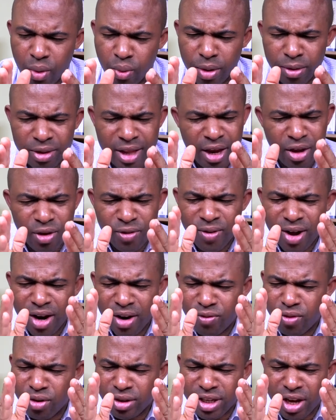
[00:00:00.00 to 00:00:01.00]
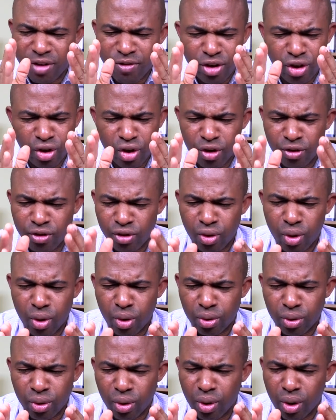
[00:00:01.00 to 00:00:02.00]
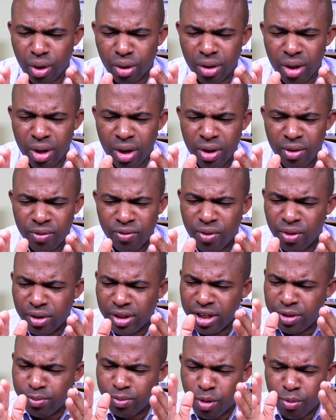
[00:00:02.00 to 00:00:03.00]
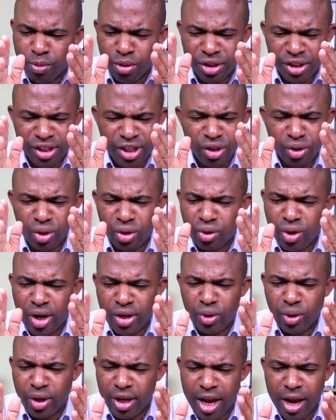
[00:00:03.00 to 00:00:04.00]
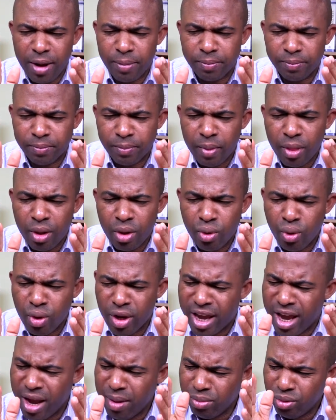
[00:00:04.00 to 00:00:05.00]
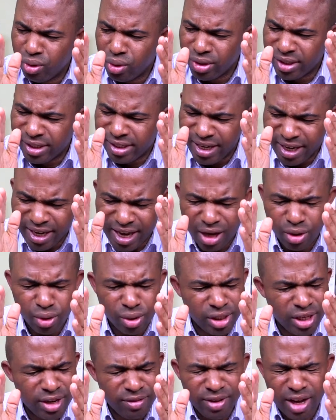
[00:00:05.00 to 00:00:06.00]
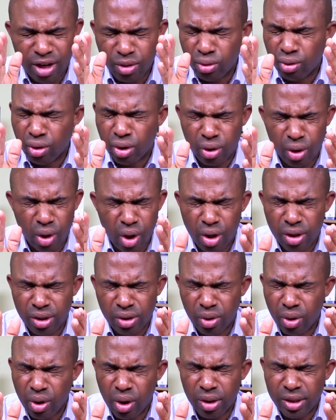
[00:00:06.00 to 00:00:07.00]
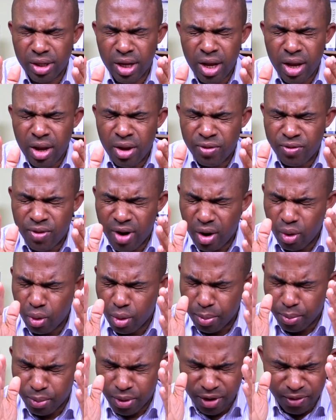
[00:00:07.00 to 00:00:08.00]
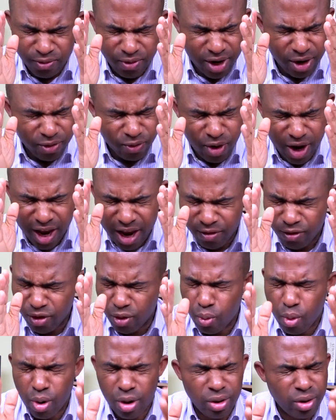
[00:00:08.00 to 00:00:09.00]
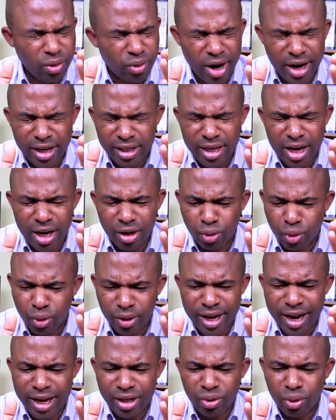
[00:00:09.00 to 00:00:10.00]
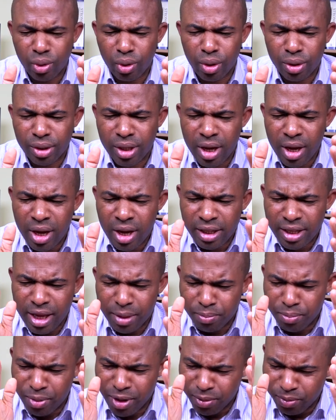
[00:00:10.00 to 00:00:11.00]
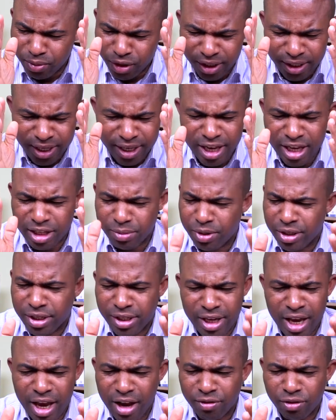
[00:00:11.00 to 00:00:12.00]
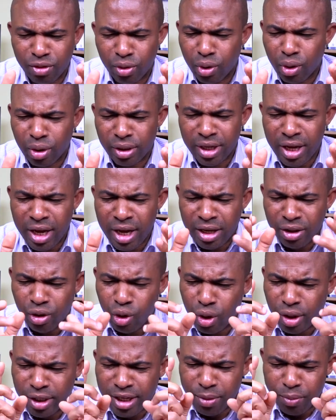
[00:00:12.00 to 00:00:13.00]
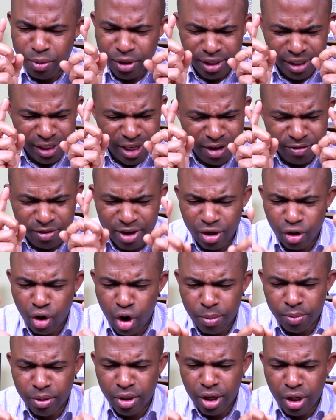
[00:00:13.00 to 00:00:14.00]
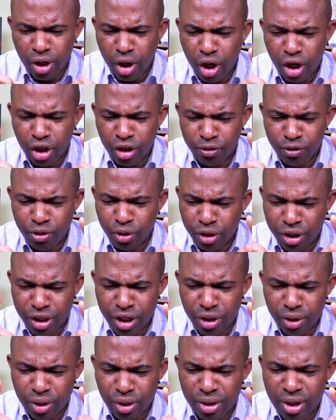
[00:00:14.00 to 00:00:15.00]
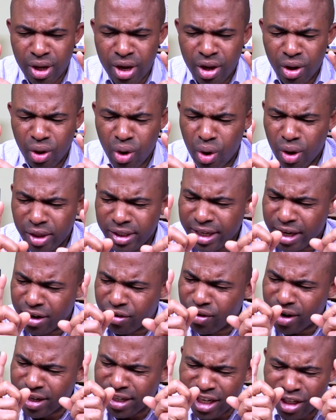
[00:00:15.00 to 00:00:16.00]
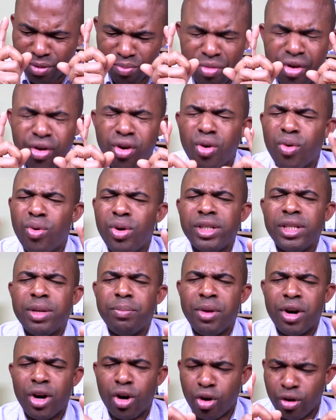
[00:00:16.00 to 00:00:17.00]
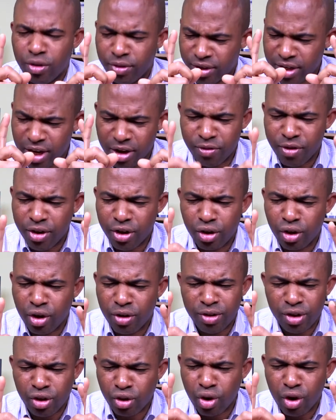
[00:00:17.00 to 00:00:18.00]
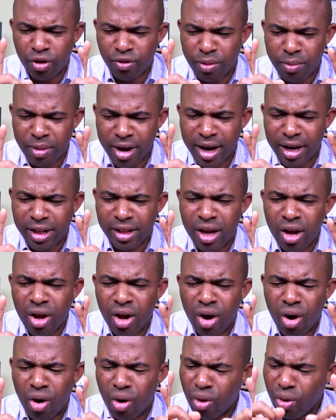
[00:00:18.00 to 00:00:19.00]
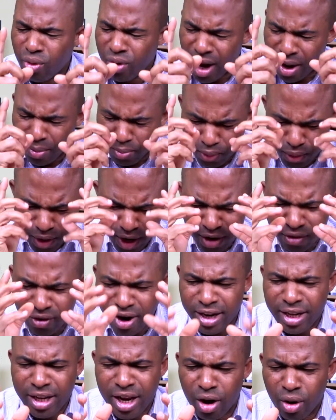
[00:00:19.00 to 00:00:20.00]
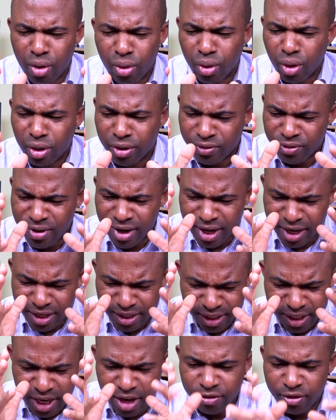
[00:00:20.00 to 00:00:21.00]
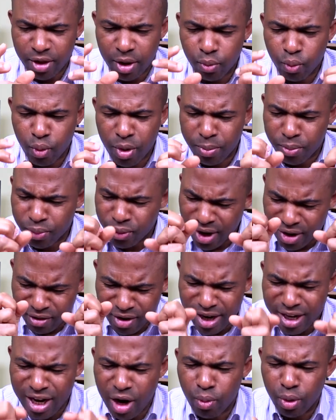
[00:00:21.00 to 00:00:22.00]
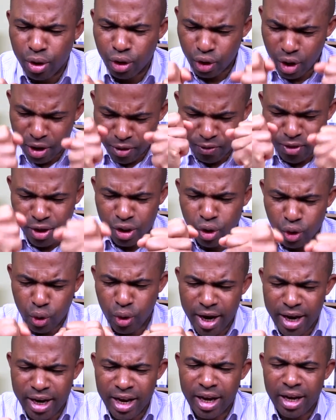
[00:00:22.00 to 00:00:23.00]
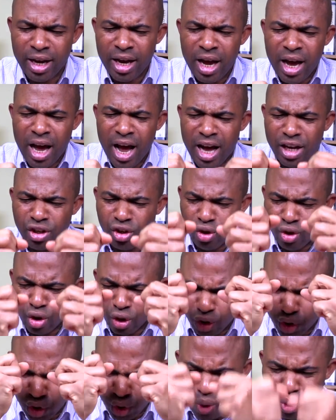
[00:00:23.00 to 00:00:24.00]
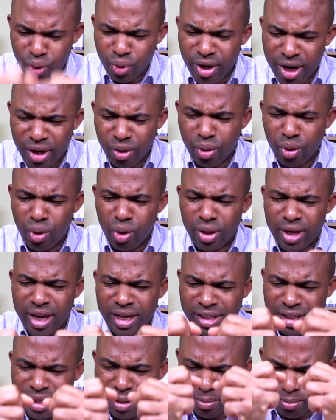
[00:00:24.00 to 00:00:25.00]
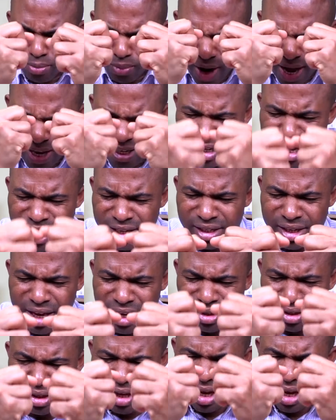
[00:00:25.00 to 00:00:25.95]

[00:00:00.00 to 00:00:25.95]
We thank you, Father, for salvation of souls, oh Lord. For this purpose, Jesus Christ, you came. You came to seek and to save that which was lost, oh Lord. Father, we pray, Father, for everyone everyone right now, tonight, O oh Lord, that sinners be saved, O oh Lord. Lord, they be saved and come to the knowledge of you, Jesus. Lord, the greatest miracle is the miracle of salvation of the soul of a man. Oh, I pray right now, O oh Lord, Father, save them. We pray right now, we join faith together as your children, O Lord, as, the, as, as, as,